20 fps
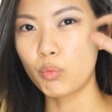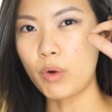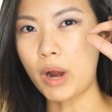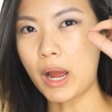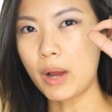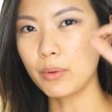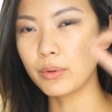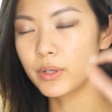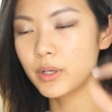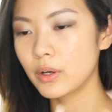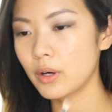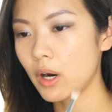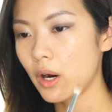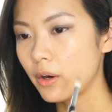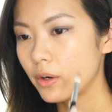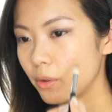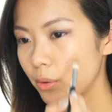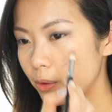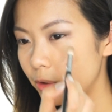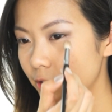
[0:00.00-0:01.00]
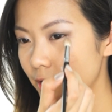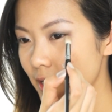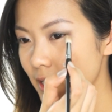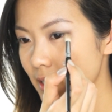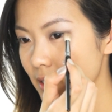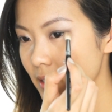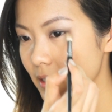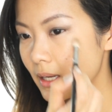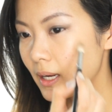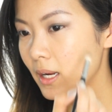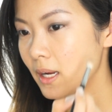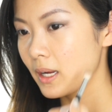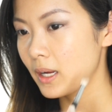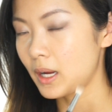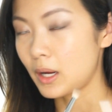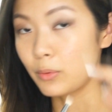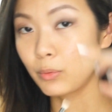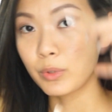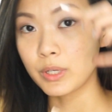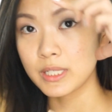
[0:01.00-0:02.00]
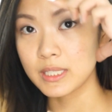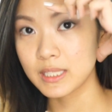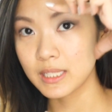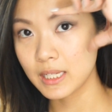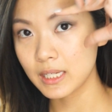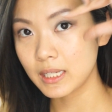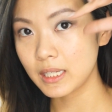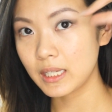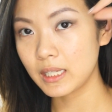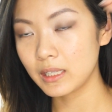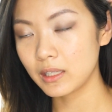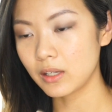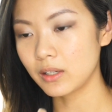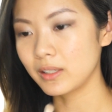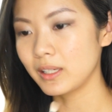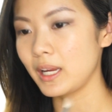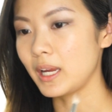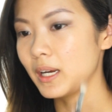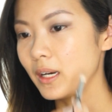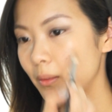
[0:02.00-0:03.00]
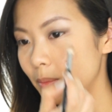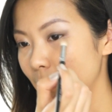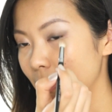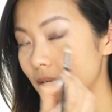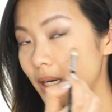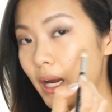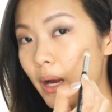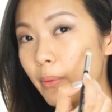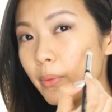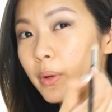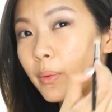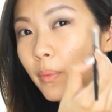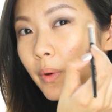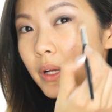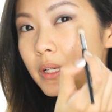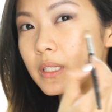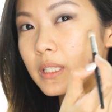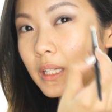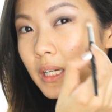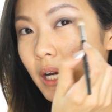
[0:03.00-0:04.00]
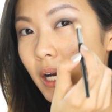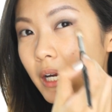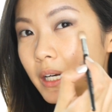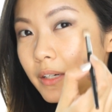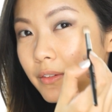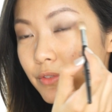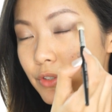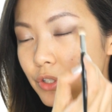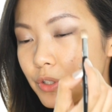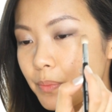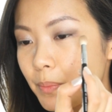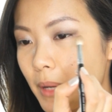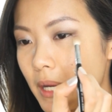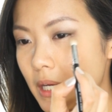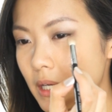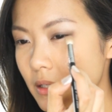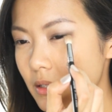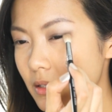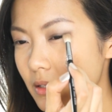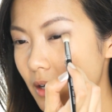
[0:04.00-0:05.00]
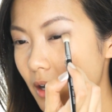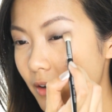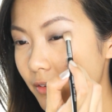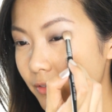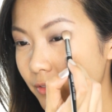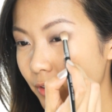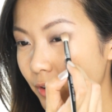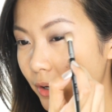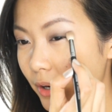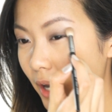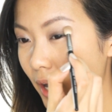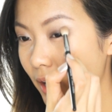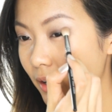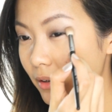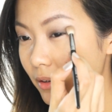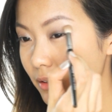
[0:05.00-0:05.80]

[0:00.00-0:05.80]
rounder outer crease. We did elongate it, but now we want to kind of just make it softer